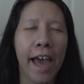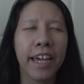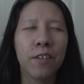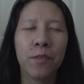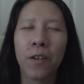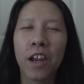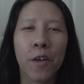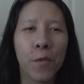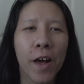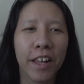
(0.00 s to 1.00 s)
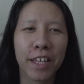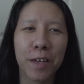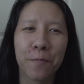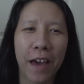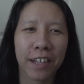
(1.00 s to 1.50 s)
Hi everyone,
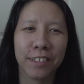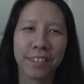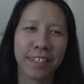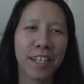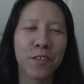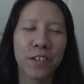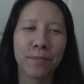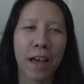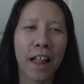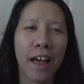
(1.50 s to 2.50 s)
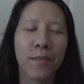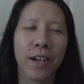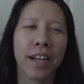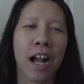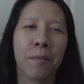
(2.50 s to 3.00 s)
welcome back to Stella Roosevelt,
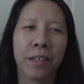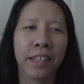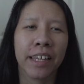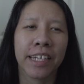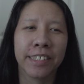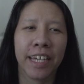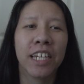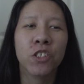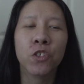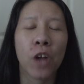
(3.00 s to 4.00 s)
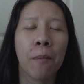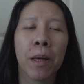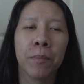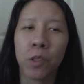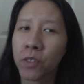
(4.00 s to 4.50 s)
where we talk about the latest Asian
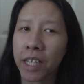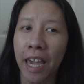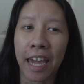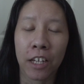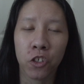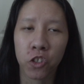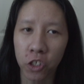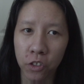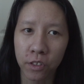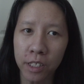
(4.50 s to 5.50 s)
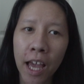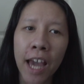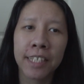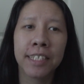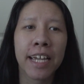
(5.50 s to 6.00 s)
drama, music, and shows.
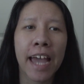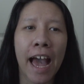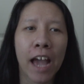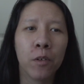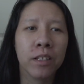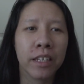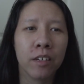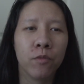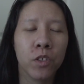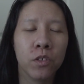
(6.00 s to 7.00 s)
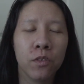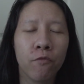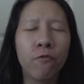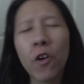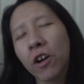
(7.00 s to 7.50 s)
Today, I will give you
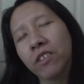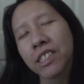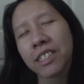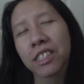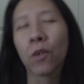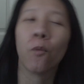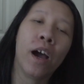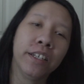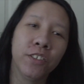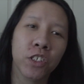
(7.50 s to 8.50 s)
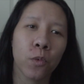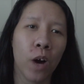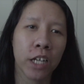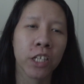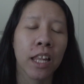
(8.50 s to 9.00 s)
4 reasons why you should
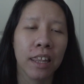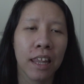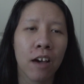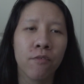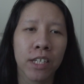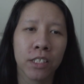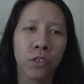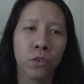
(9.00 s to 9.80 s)
watch Love is